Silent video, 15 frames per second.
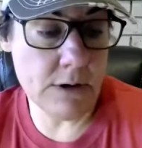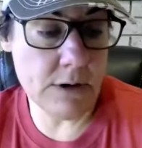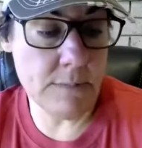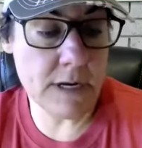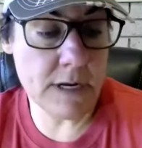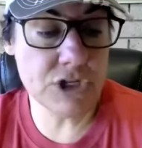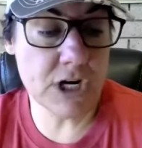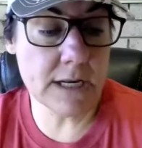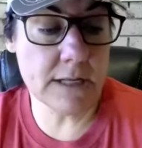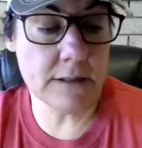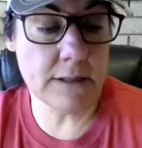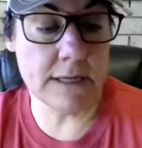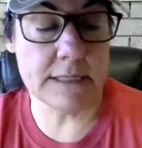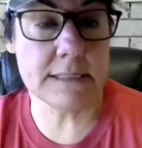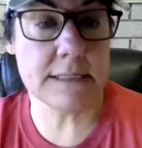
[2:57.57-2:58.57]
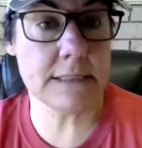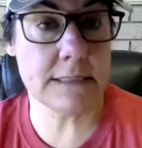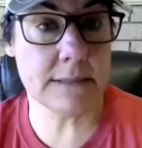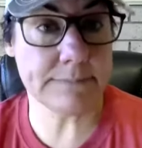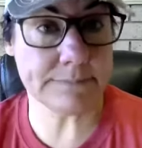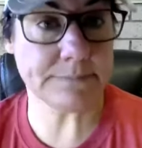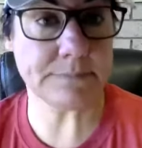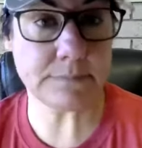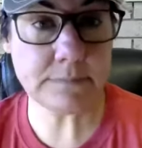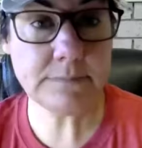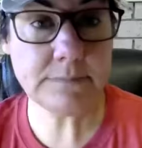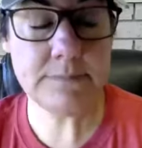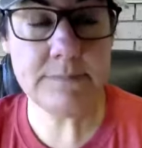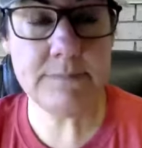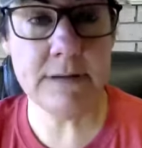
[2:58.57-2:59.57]
on my chicken list.
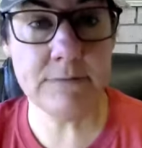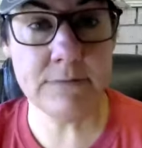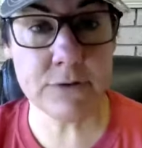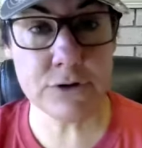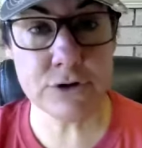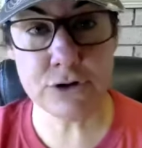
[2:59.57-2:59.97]
For sure.